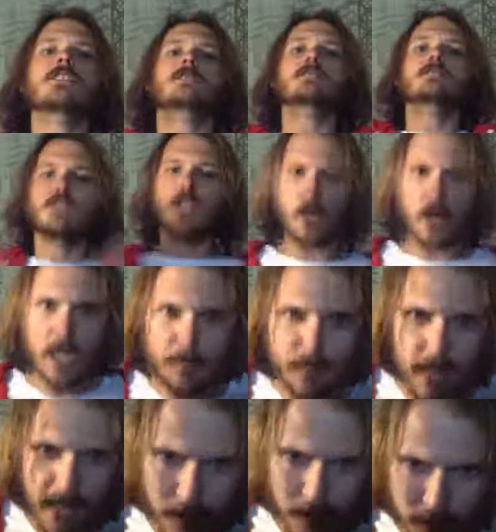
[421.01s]
and blow it up
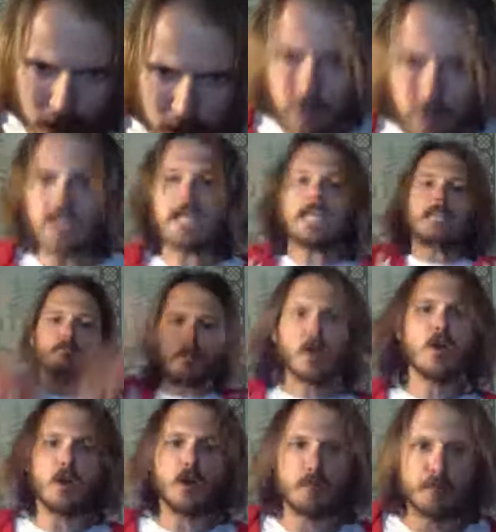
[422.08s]
like a balloon.
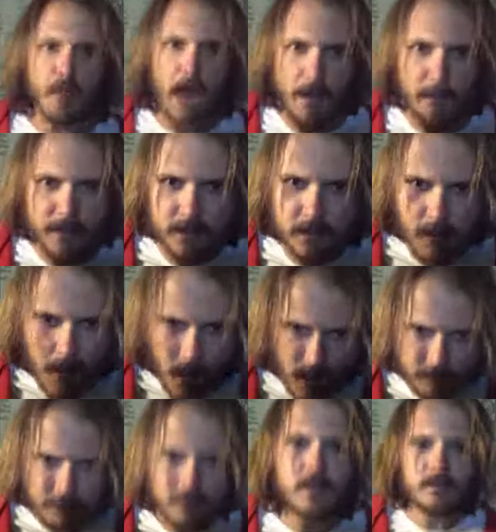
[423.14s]
Boom, pop into
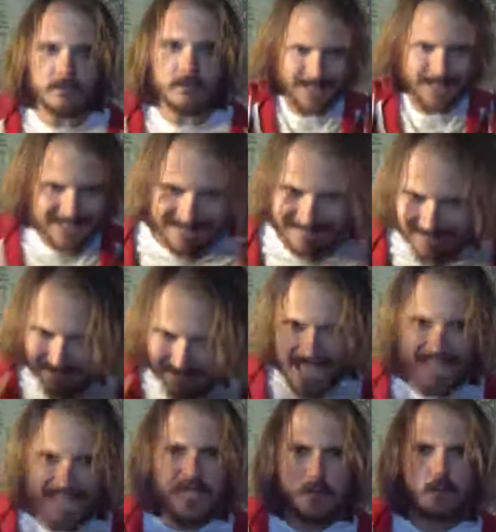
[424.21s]
love.
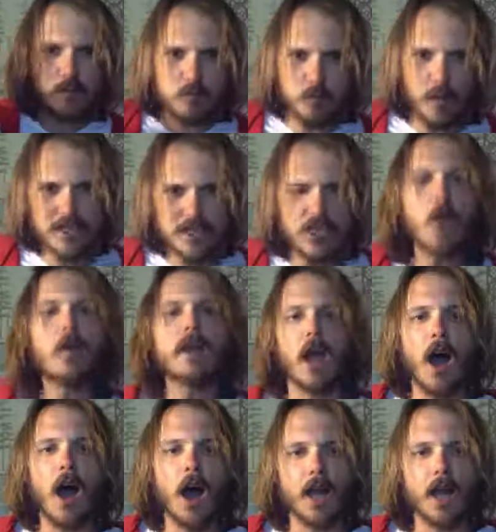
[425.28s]
That is what's going
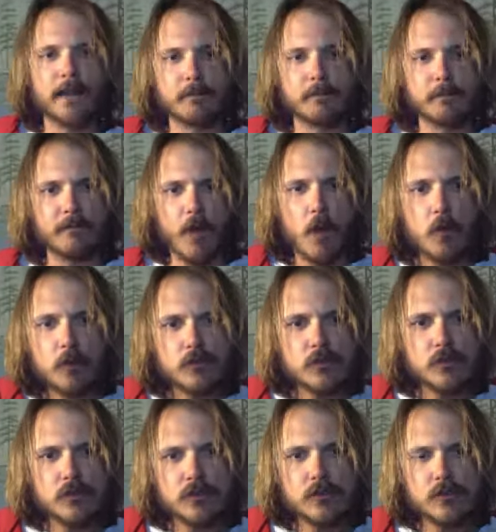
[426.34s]
on,
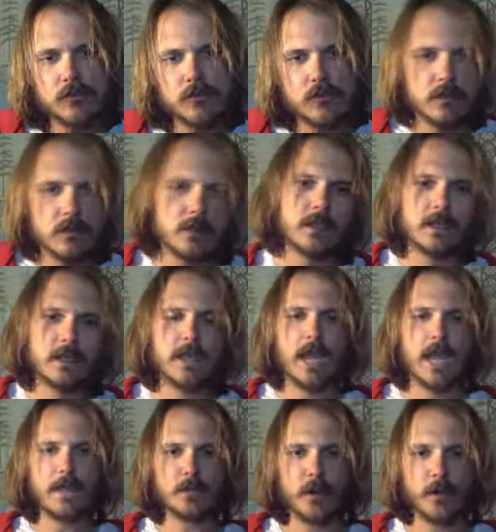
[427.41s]
folks.
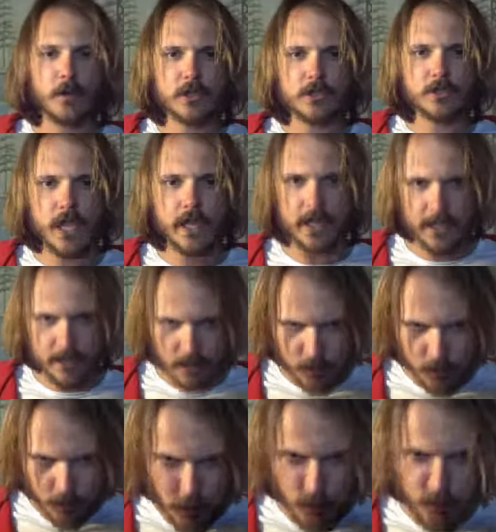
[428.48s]
And that's why Christianity is the
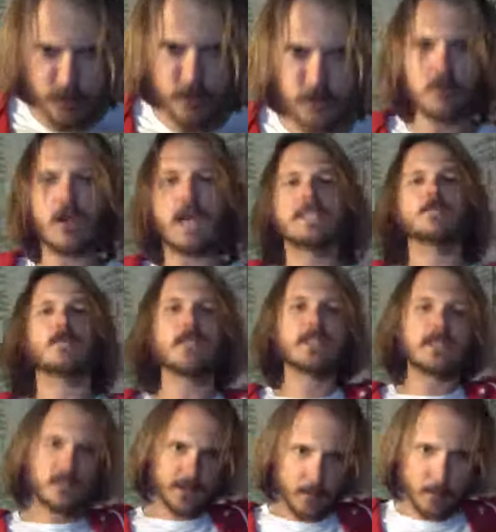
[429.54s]
truth, because Christ went
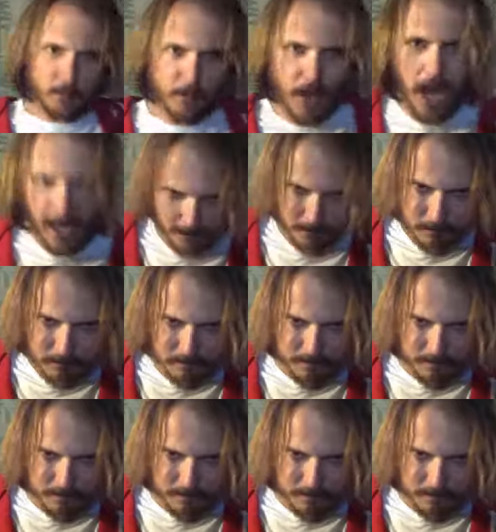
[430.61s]
to the bottom